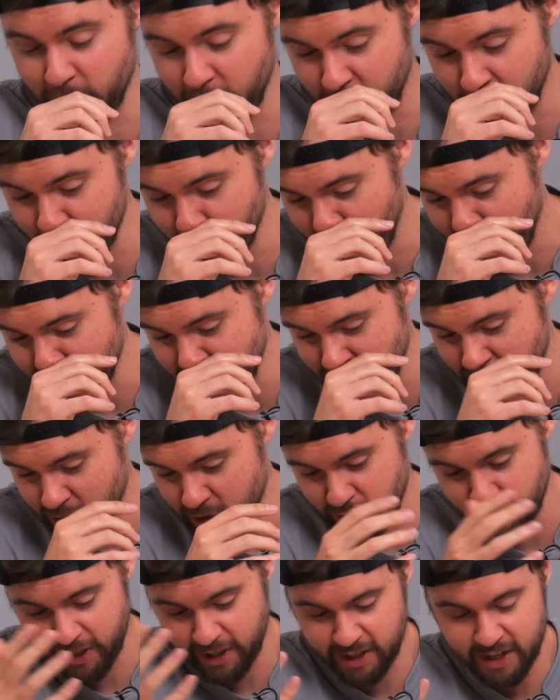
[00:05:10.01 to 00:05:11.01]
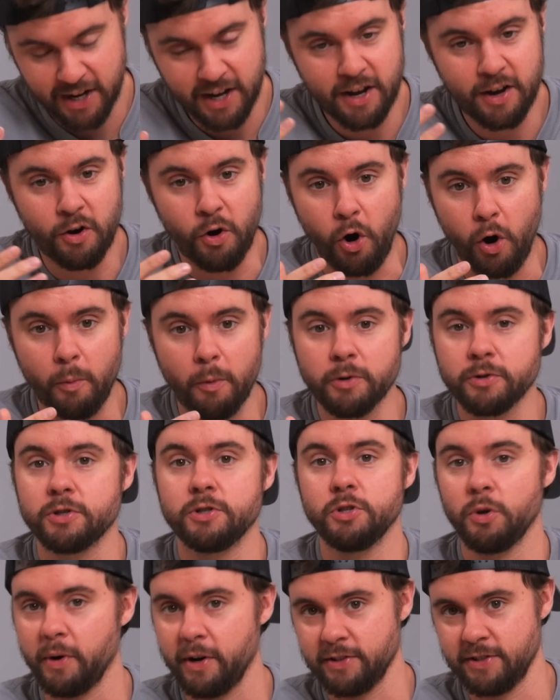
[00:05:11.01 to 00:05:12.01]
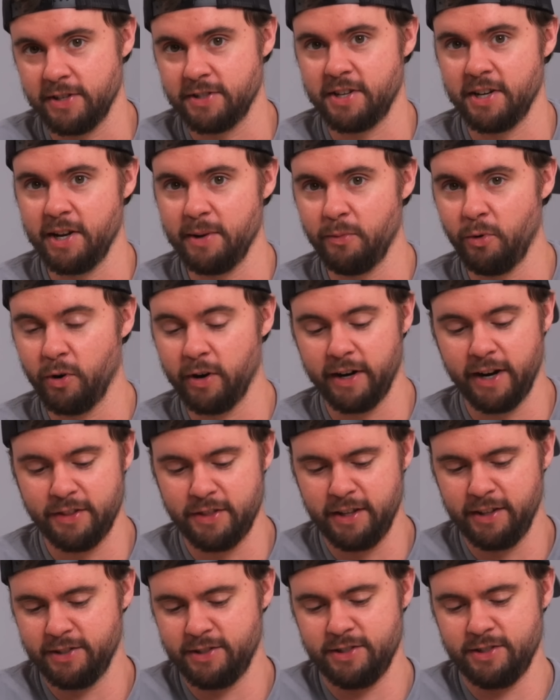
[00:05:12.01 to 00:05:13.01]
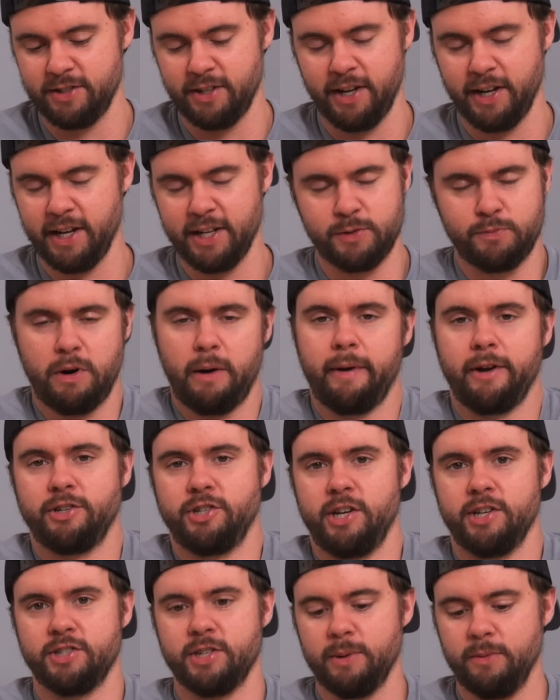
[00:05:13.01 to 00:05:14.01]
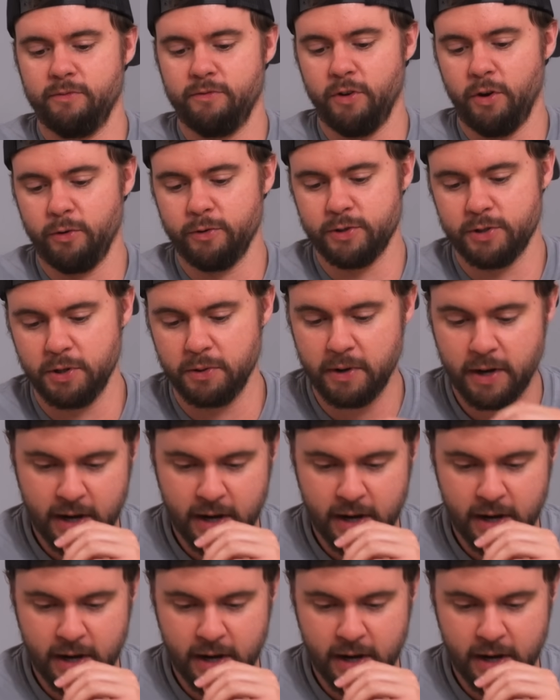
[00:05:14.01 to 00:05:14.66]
the US just like almost don't exist anymore. And I think this is like, it's probably a GSM phone. So,